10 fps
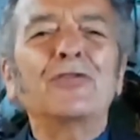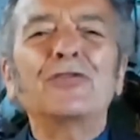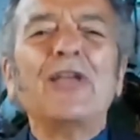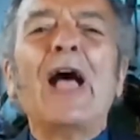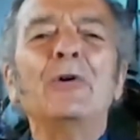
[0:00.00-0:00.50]

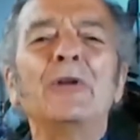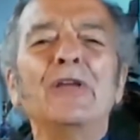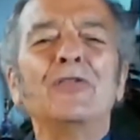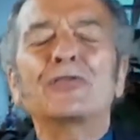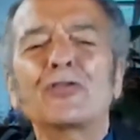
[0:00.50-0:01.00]
the
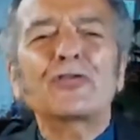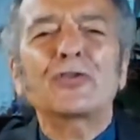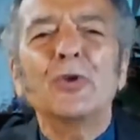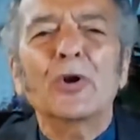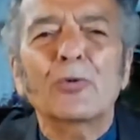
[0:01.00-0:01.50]
Saudis,
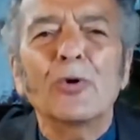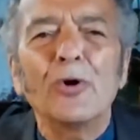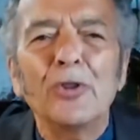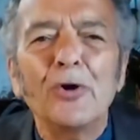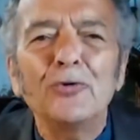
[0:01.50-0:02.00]
to
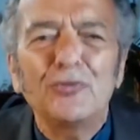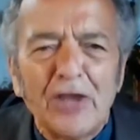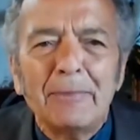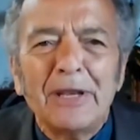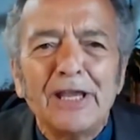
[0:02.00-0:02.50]
slaughter all
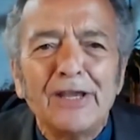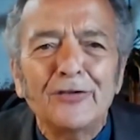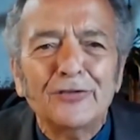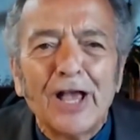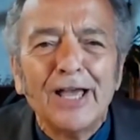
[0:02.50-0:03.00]
those
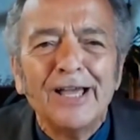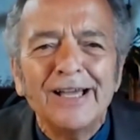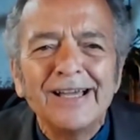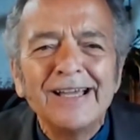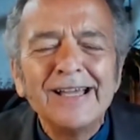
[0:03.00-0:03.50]
Yemenis,
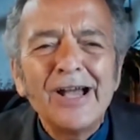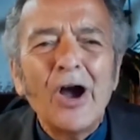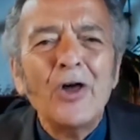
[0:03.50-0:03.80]
huh? Mm-hmm.